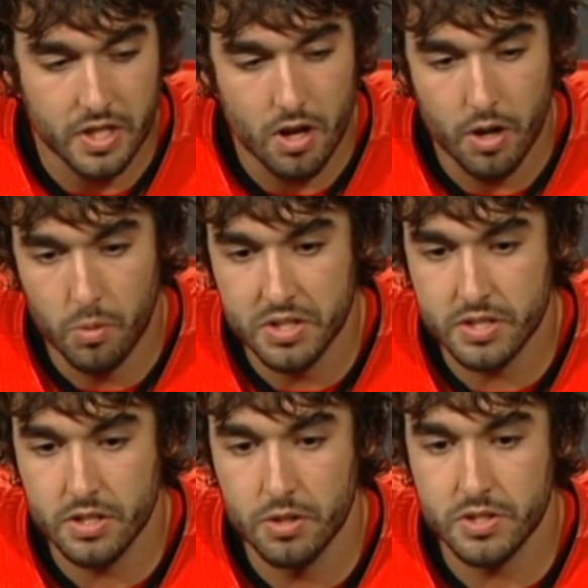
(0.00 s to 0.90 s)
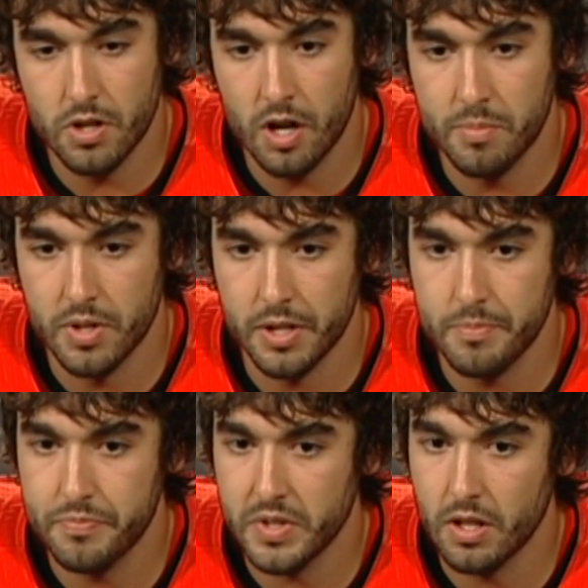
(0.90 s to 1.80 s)
You know, it was a slow start,
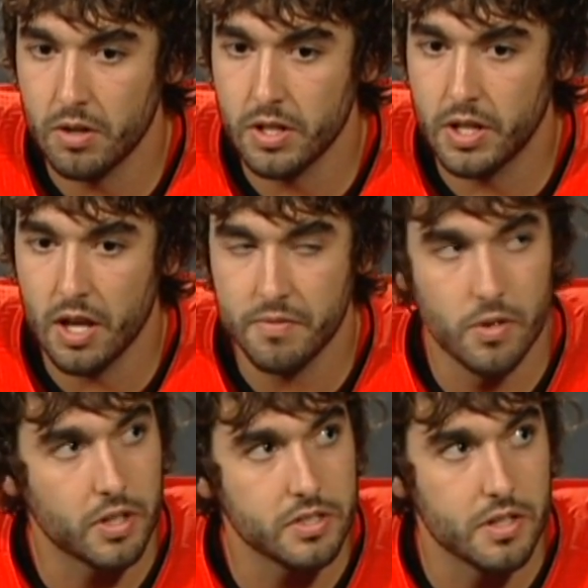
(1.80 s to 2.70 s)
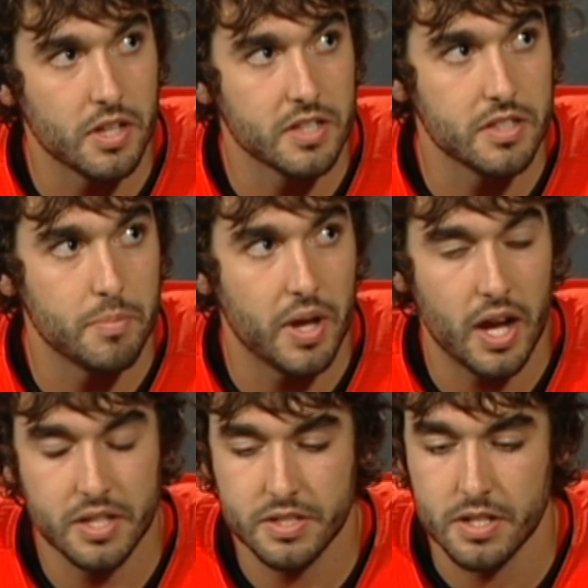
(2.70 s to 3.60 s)
but, you know, you can't focus on things in the
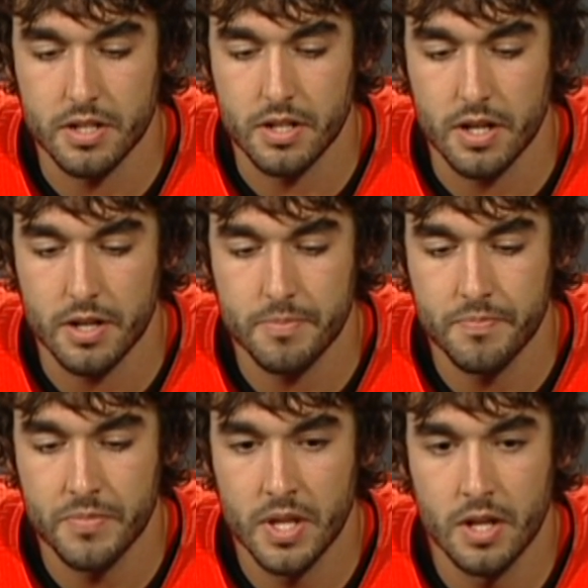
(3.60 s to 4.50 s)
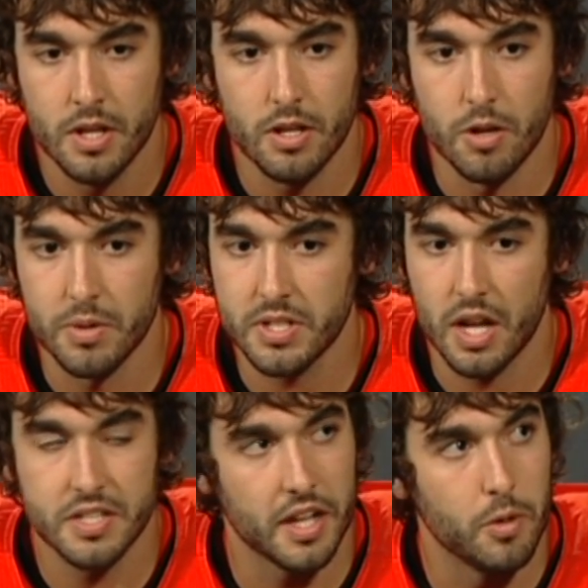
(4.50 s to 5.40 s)
past. And, you know, we just
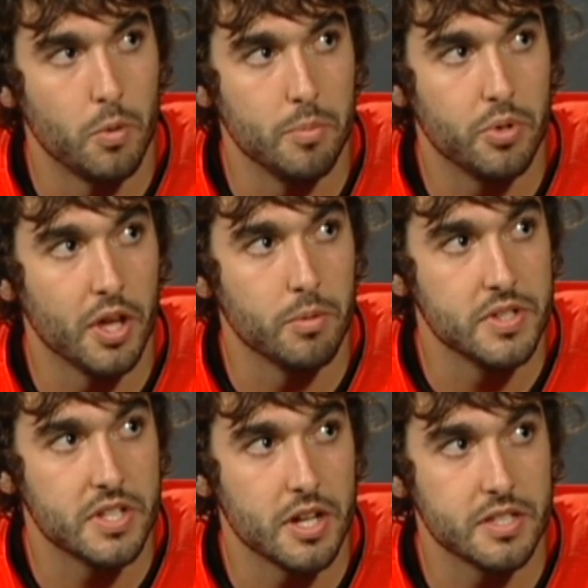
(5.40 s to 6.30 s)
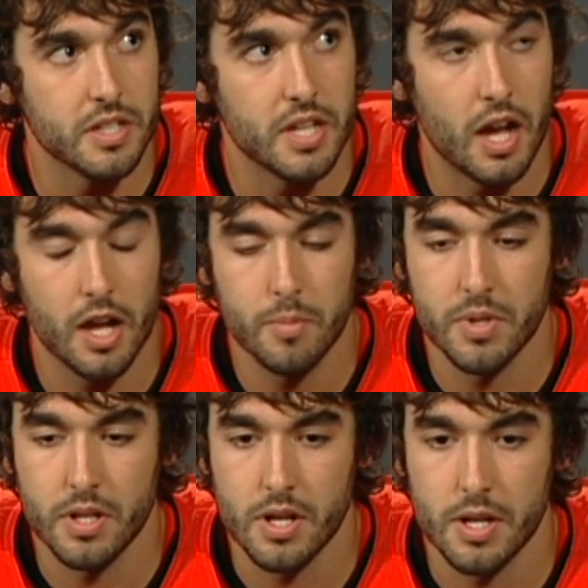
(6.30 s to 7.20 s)
got to take it one play, one series at a time.
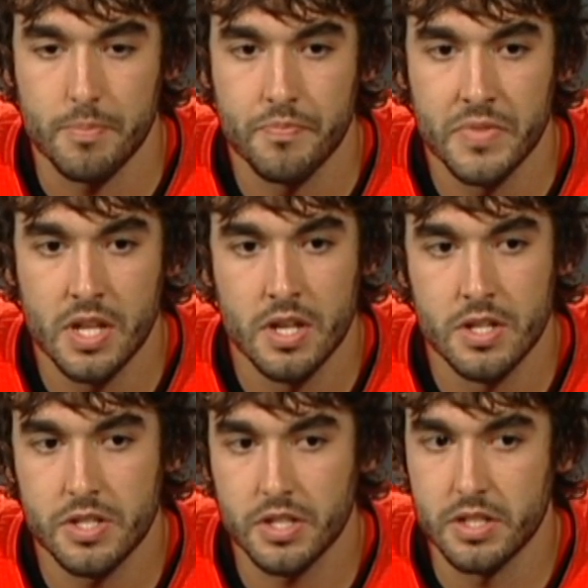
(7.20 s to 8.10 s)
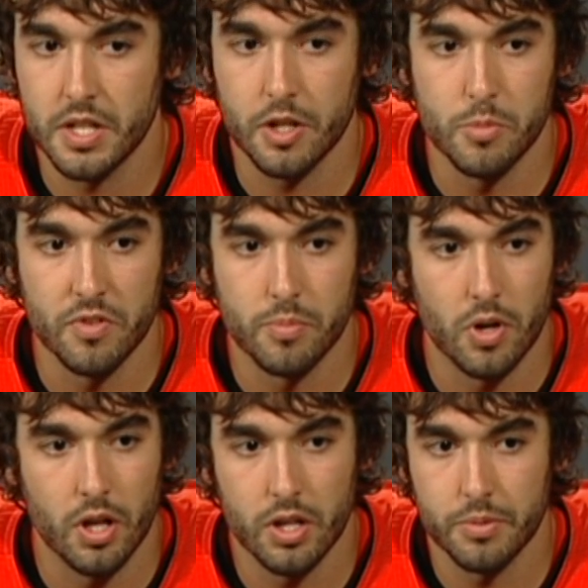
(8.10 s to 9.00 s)
And, just continue to move the
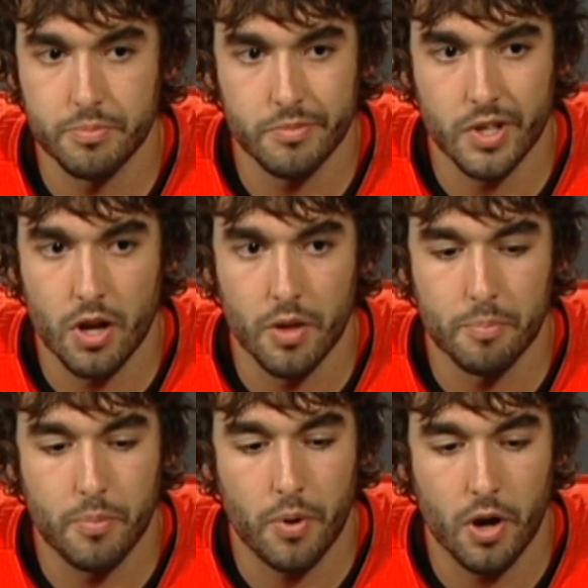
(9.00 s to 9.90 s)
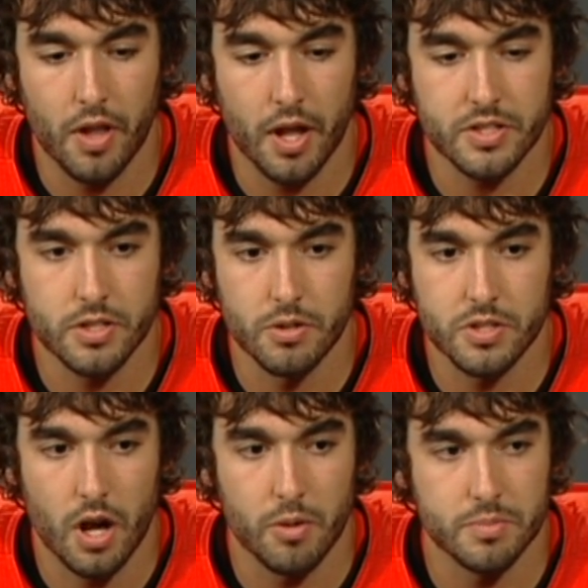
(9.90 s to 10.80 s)
ball. It, you know, part of that slow
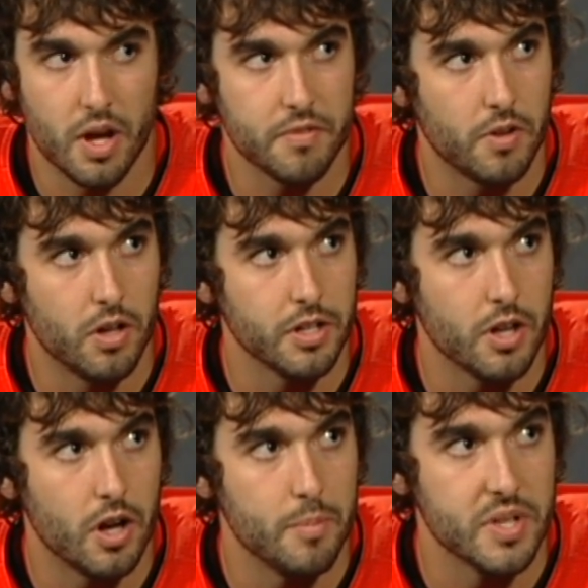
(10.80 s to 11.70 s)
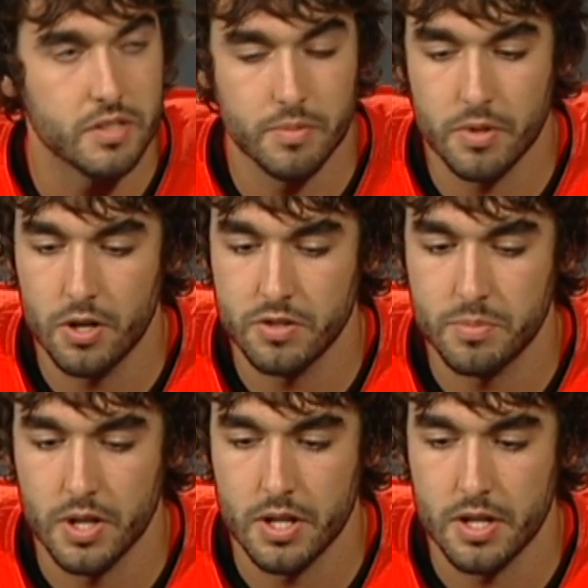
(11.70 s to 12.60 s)
start was my fault. You know, I missed some throws,
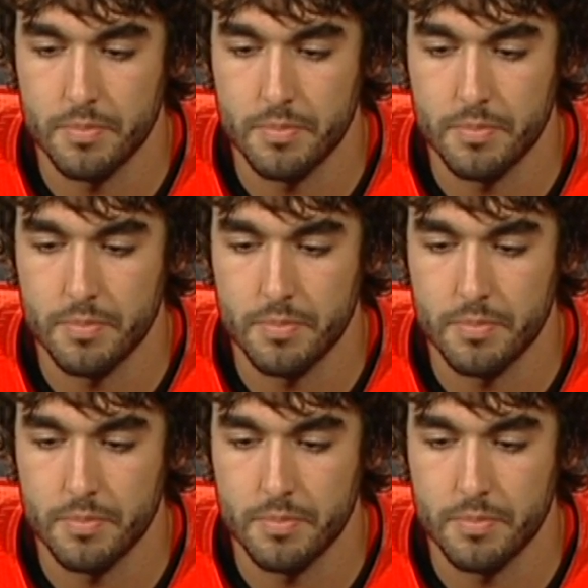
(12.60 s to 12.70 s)
but